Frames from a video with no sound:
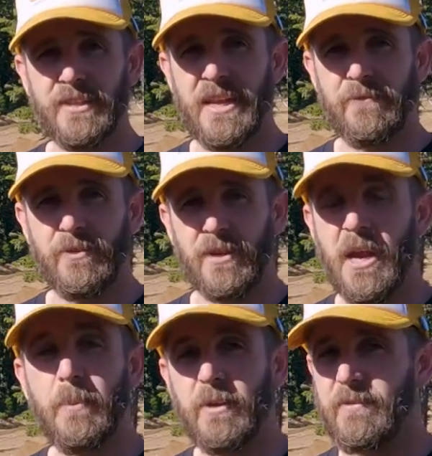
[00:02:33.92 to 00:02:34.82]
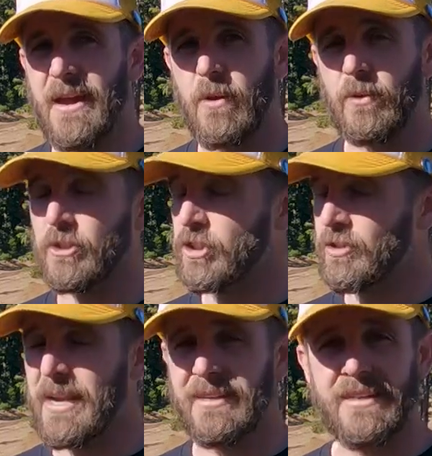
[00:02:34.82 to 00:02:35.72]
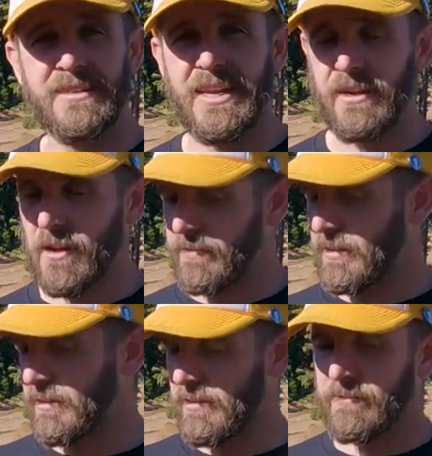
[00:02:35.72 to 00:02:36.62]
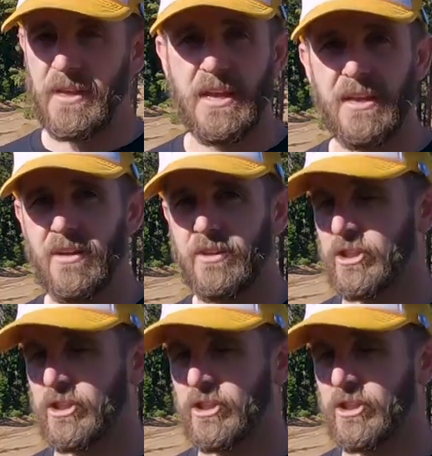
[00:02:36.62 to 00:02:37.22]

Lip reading: it today for a couple of hours straight, didn't take it off in the lift line, on